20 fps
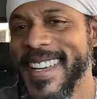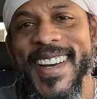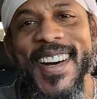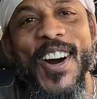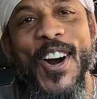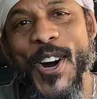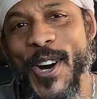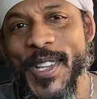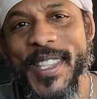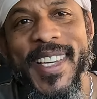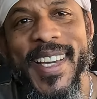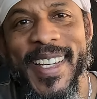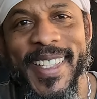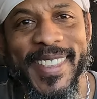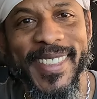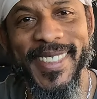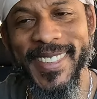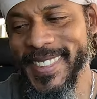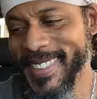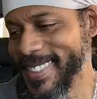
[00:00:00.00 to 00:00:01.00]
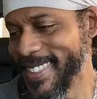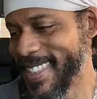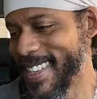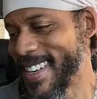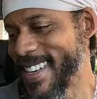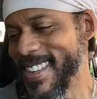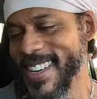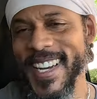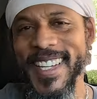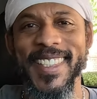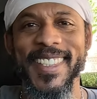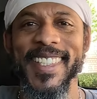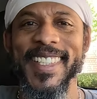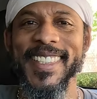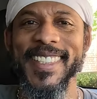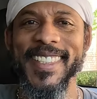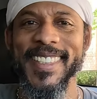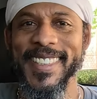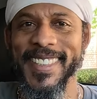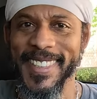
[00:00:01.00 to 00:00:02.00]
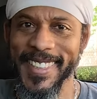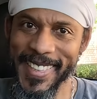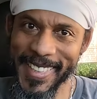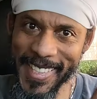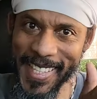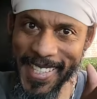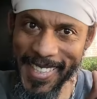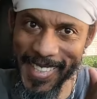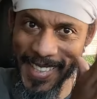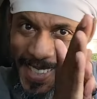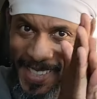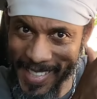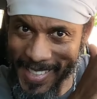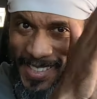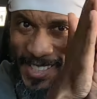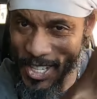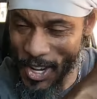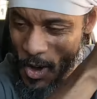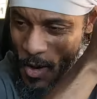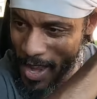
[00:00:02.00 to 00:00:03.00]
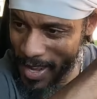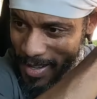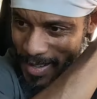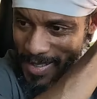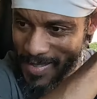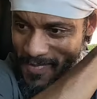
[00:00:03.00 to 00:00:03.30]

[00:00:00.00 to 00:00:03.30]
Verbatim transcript: All that. All right, let's let's get to it